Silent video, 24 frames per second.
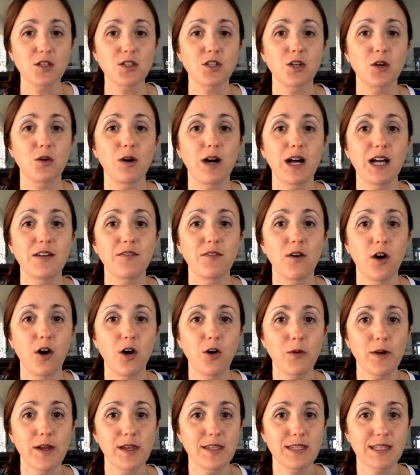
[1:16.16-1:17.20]
So I've
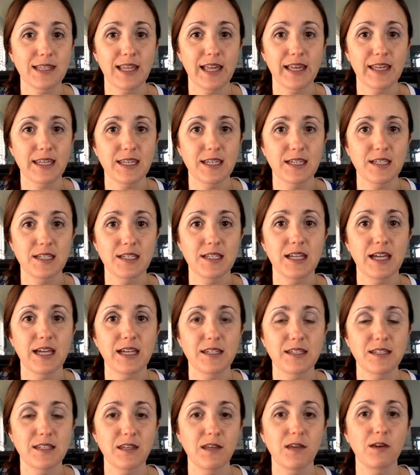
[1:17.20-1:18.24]
always likened
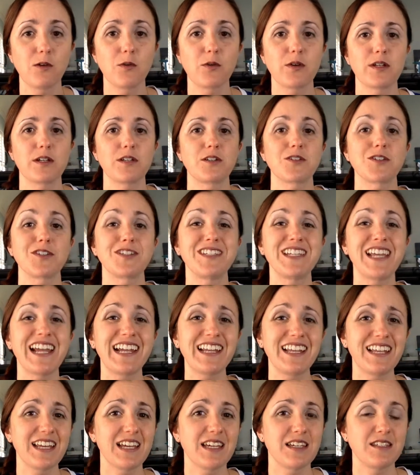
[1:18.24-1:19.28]
SEO and
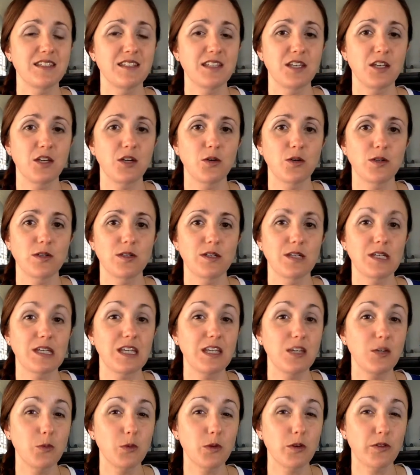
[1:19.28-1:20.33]
understanding SEO and the
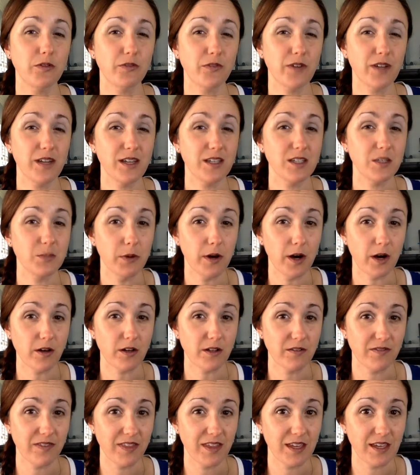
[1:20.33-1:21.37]
keyword phrase
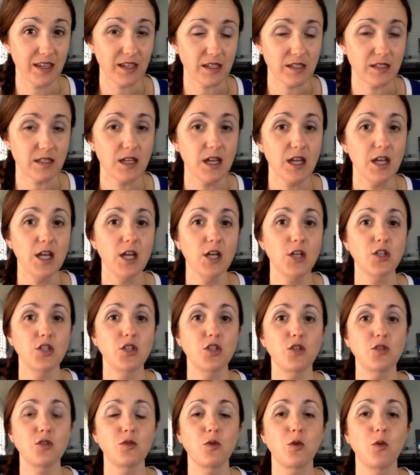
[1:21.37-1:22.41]
part of things
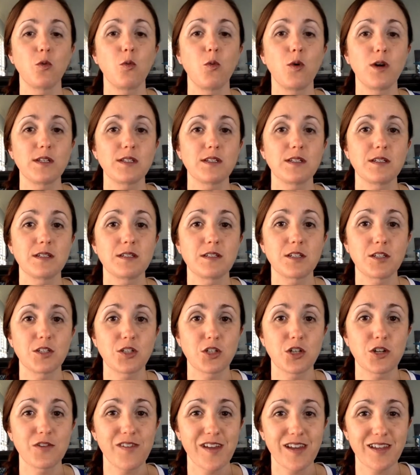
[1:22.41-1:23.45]
to what does the
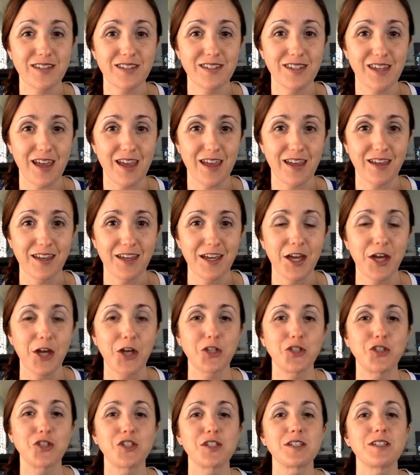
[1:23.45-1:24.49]
survey say?
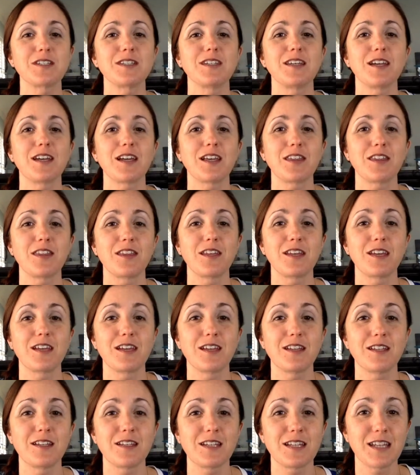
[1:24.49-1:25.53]
Just like
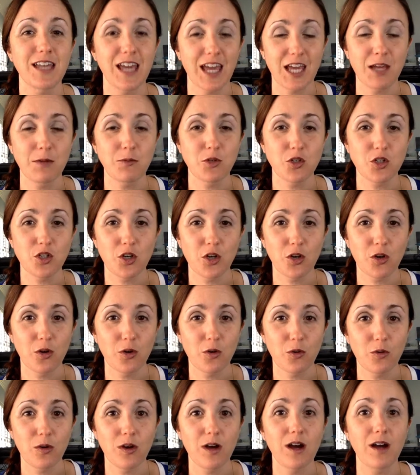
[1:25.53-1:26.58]
the game
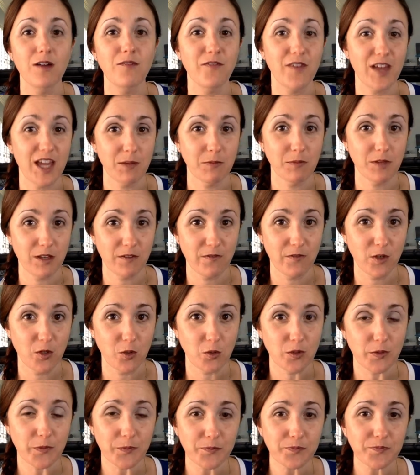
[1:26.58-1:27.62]
show Family
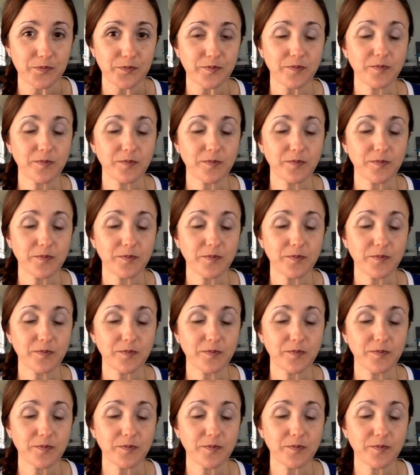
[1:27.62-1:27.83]
Feud.